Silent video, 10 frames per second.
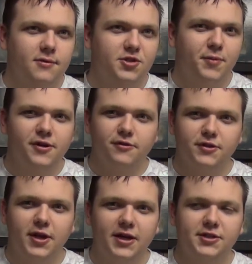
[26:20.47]

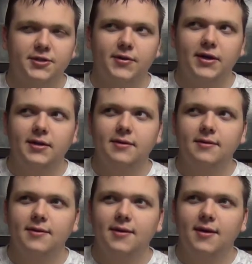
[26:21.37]
Spider's nest, right?
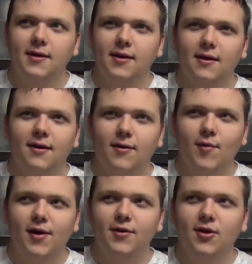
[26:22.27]

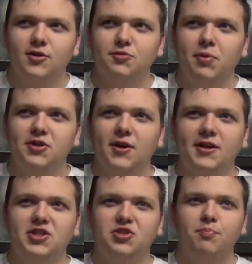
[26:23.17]
Well, you know, just picture
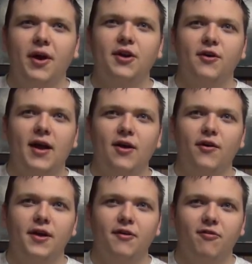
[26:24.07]
any spider
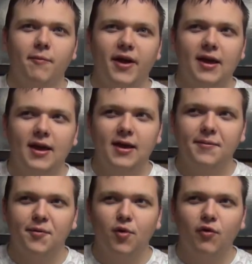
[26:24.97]
area from a game
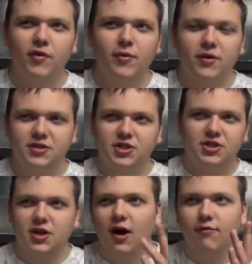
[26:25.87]
or movie where it's
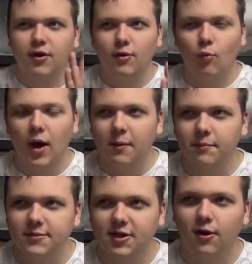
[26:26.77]
just covered in
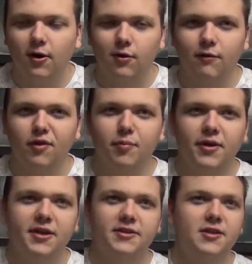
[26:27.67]
webs and all over the
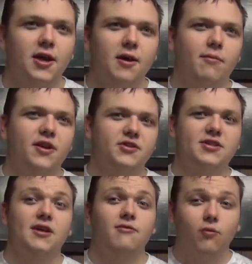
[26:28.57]
place. But
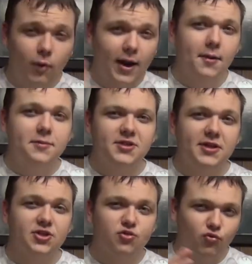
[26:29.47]
instead of webs,
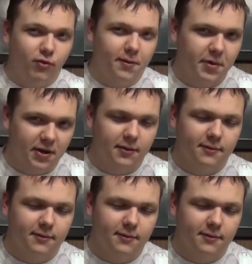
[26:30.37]
it's ribbon.